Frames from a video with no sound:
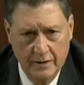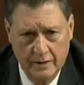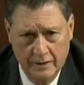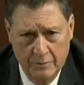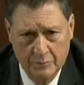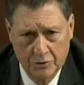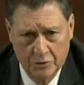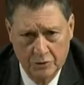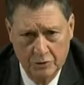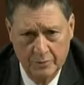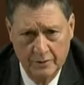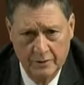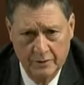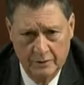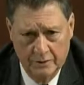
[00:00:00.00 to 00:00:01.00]
and I'm
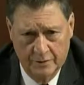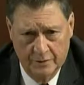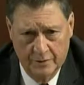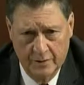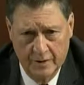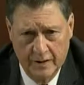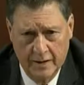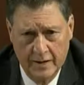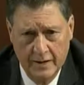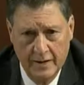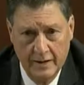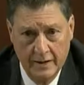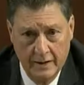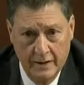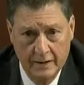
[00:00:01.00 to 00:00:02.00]
assuming that the CIA
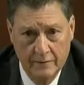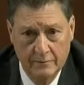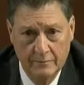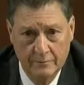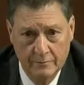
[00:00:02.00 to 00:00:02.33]
had,